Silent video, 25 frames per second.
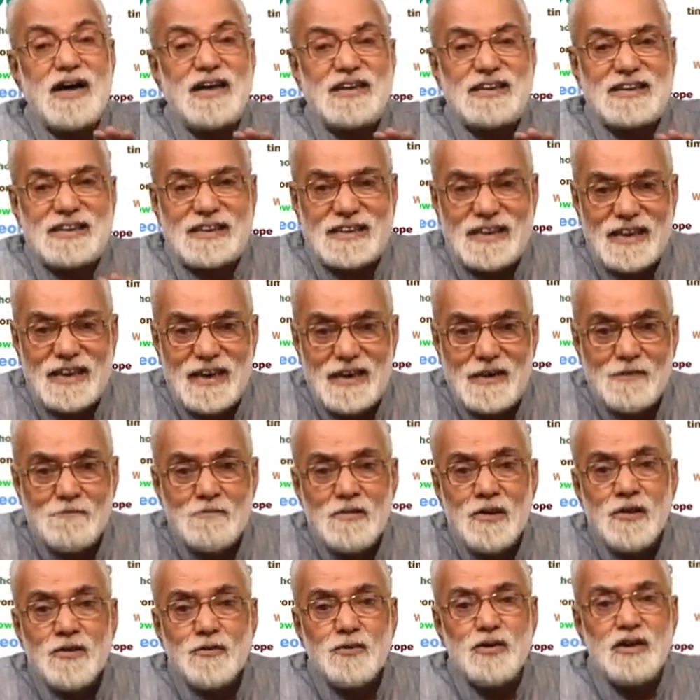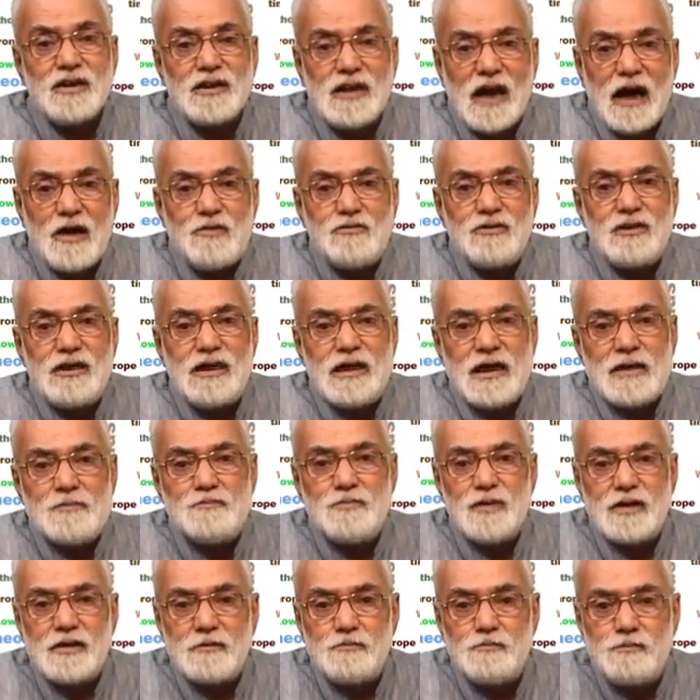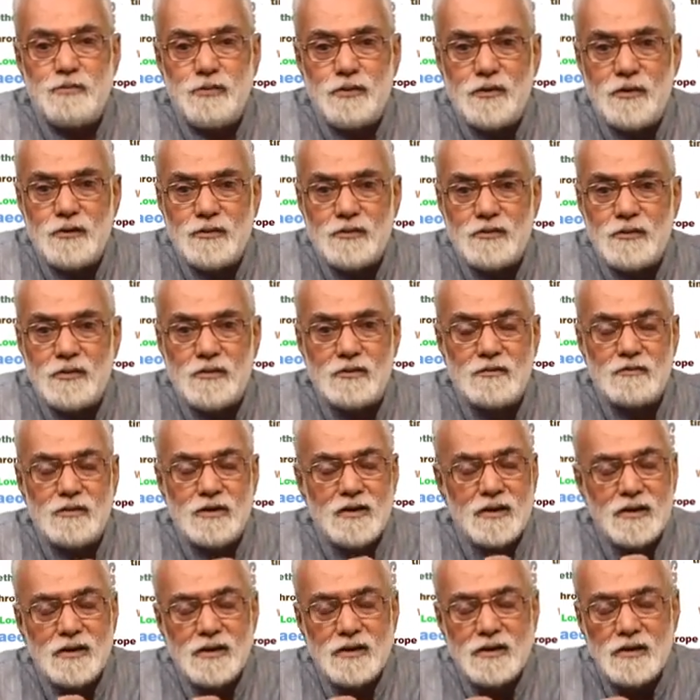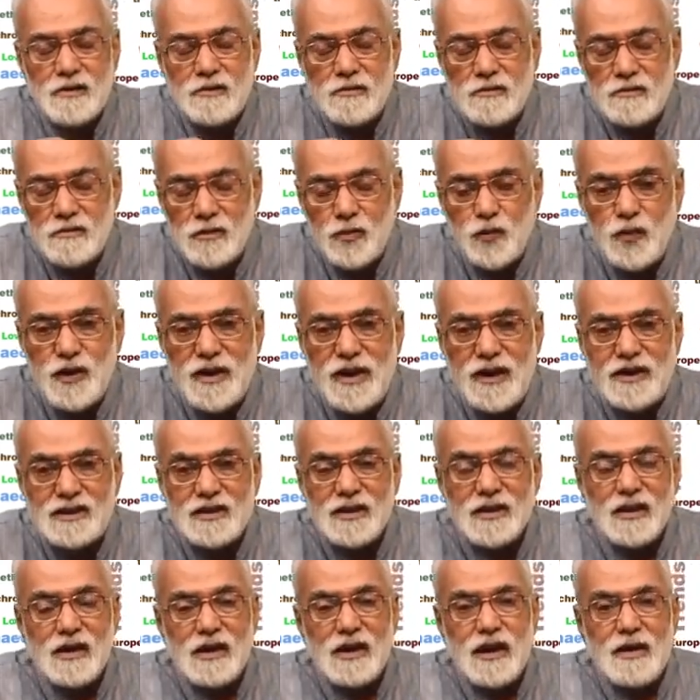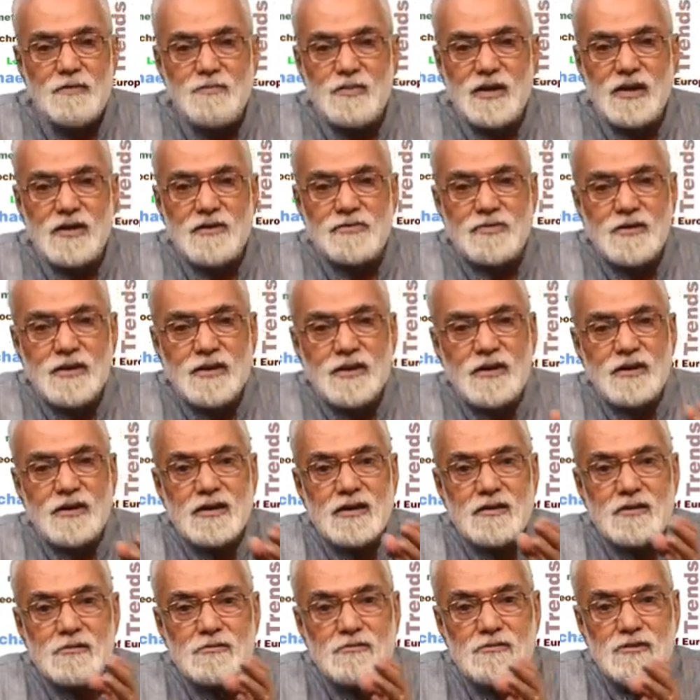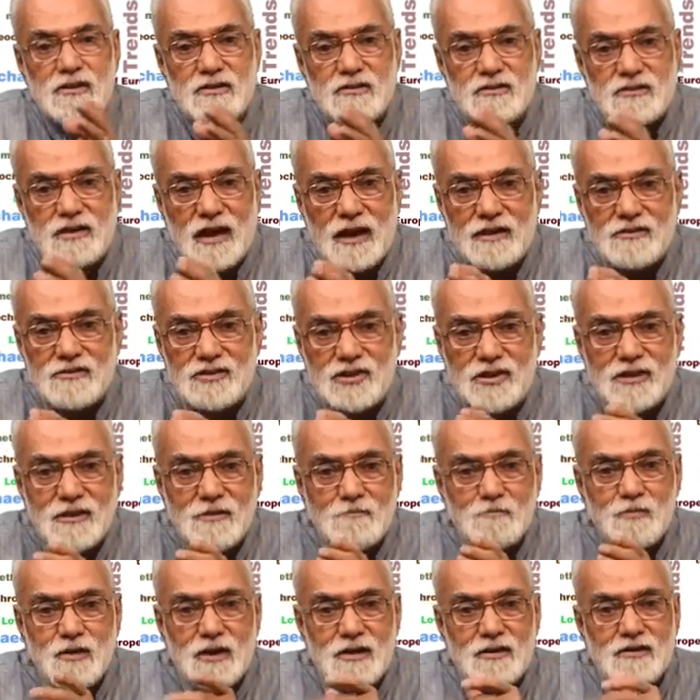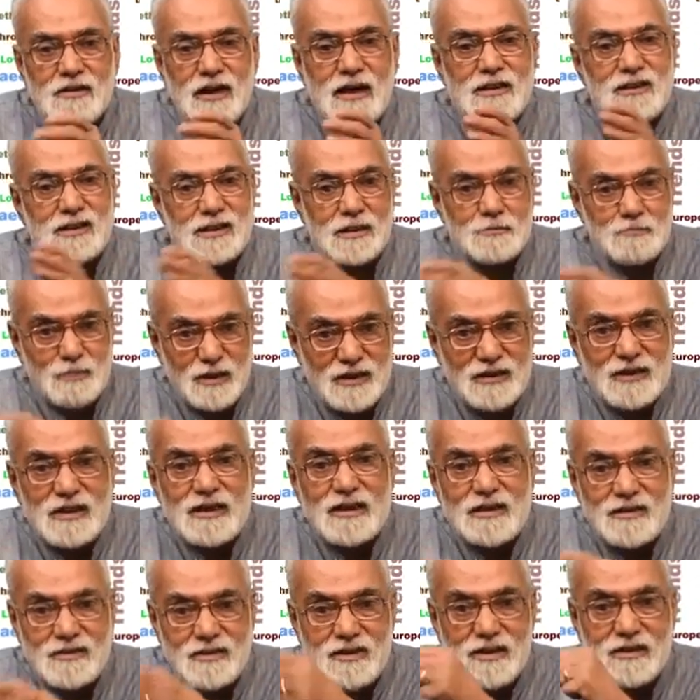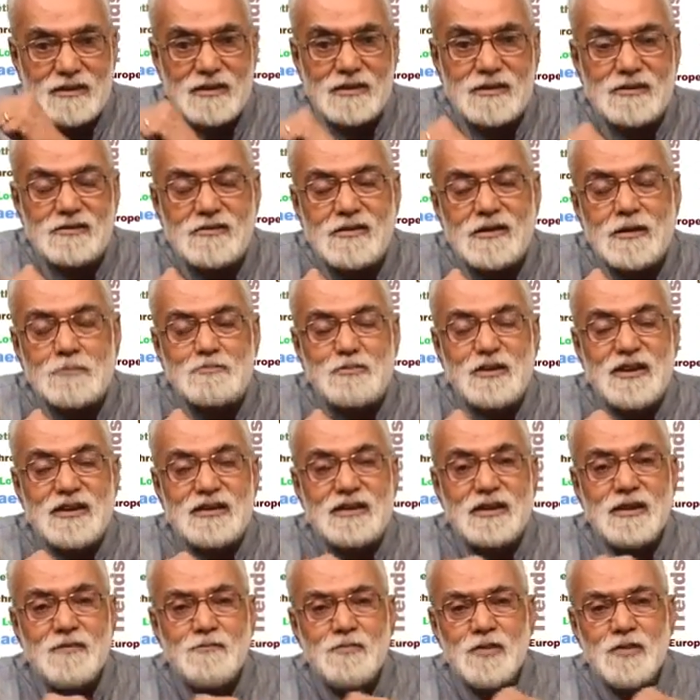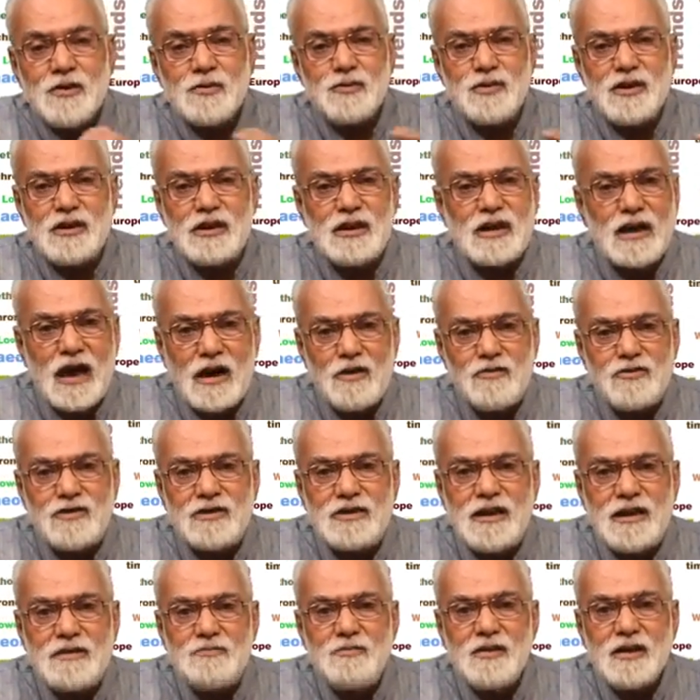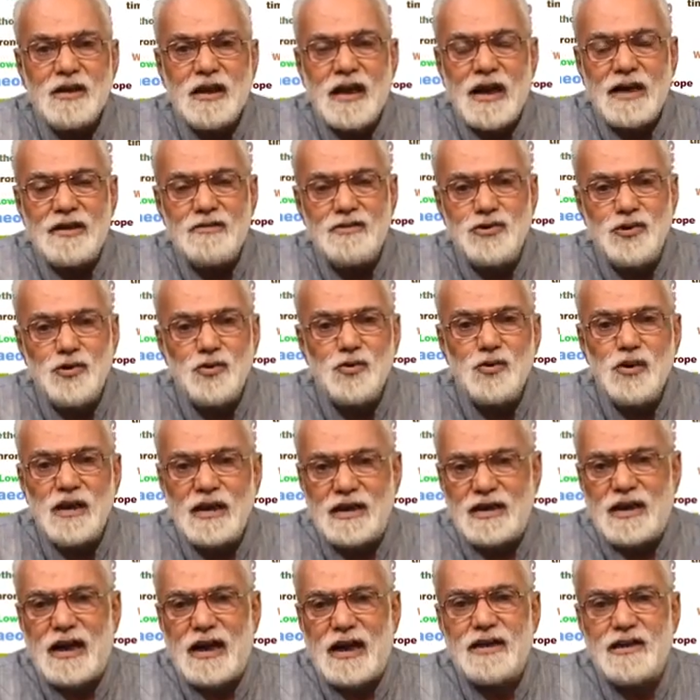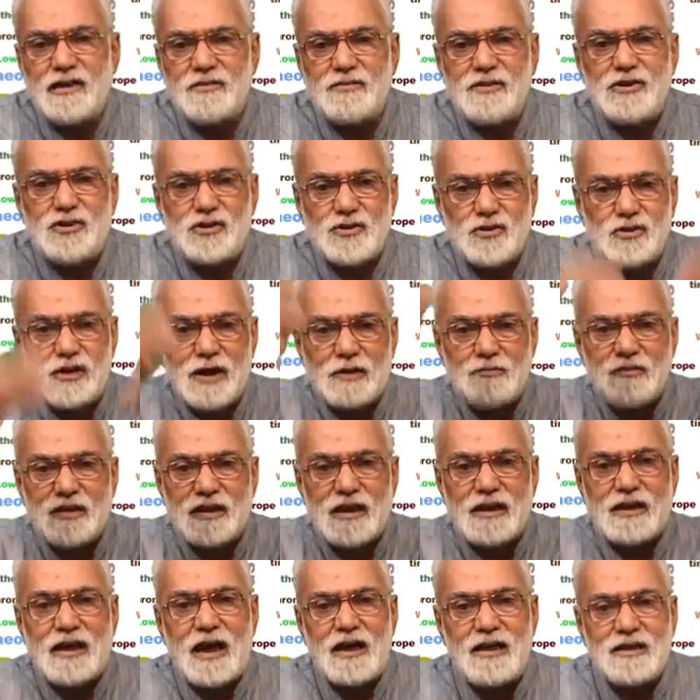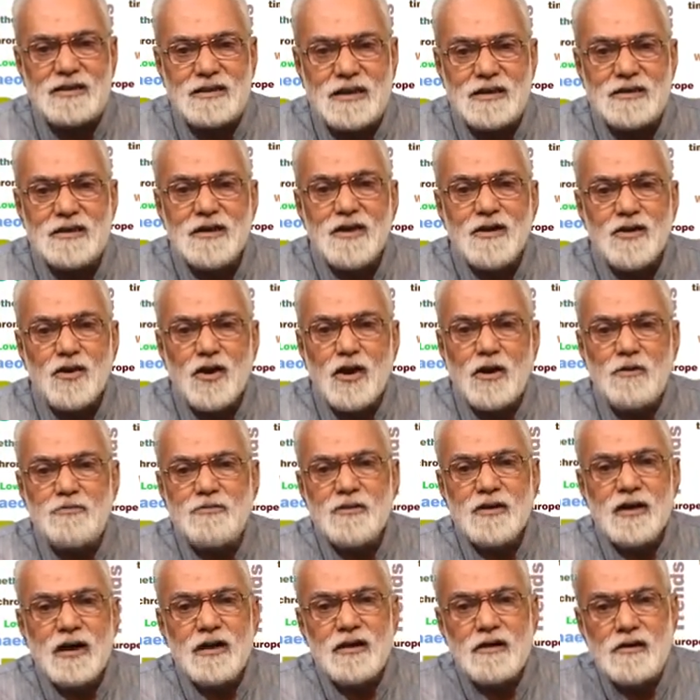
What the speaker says: per se. We count the number of lunates, number of transepatite, that is trapeze. We count them and do a kind of histogramic analysis of